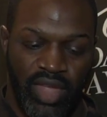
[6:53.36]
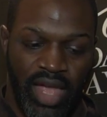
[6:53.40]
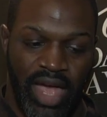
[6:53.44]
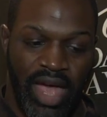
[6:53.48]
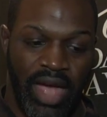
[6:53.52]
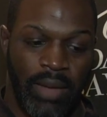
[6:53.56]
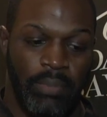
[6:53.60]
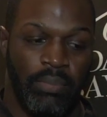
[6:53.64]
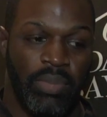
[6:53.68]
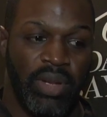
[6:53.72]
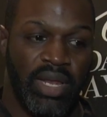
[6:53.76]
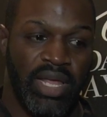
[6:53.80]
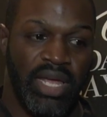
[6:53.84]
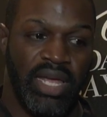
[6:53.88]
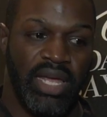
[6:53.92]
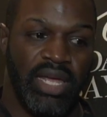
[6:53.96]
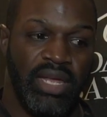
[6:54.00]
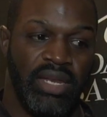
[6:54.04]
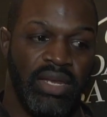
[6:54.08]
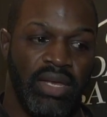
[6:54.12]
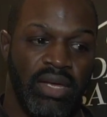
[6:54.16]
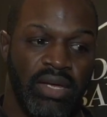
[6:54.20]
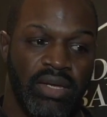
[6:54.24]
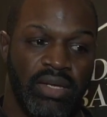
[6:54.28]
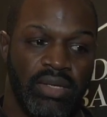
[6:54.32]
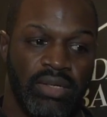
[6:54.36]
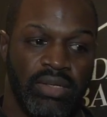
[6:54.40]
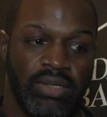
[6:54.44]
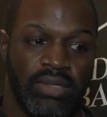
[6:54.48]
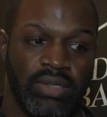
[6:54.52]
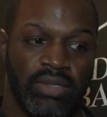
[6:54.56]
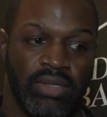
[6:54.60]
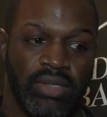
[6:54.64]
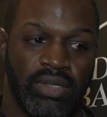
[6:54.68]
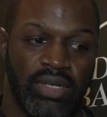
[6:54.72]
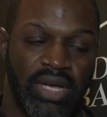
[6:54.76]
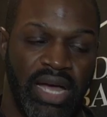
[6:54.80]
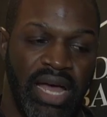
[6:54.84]
I played
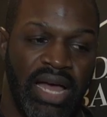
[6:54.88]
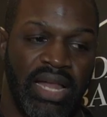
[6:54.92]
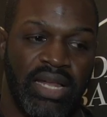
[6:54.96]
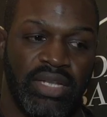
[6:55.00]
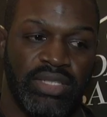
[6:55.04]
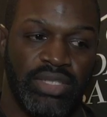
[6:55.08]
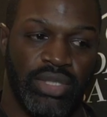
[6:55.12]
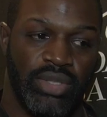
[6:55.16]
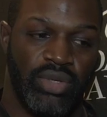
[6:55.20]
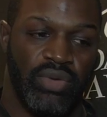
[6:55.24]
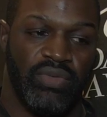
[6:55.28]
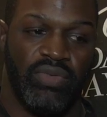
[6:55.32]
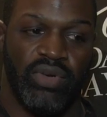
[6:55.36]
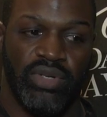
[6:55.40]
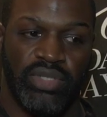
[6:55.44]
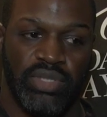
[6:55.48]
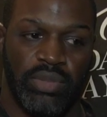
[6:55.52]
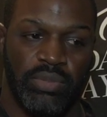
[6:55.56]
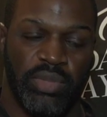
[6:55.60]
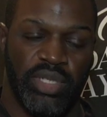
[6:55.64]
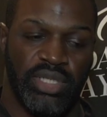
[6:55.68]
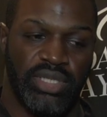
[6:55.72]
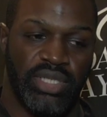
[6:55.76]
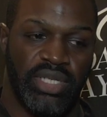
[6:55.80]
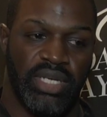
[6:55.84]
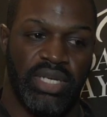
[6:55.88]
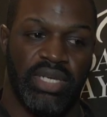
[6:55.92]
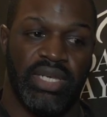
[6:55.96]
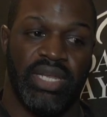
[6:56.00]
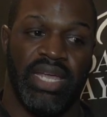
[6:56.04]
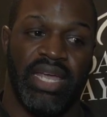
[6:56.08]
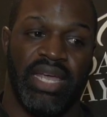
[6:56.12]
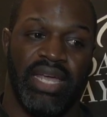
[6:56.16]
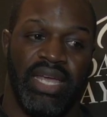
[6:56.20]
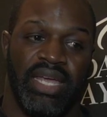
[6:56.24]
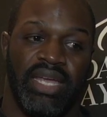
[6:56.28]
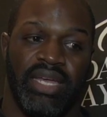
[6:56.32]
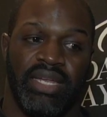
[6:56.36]
college at University of Michigan,
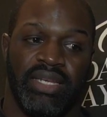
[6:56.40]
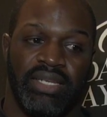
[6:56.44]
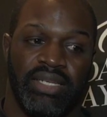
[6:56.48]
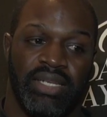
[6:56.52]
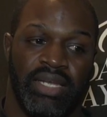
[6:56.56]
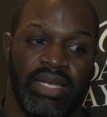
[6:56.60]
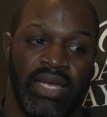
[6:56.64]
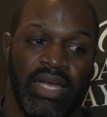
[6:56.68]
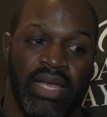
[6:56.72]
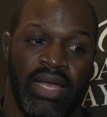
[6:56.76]
and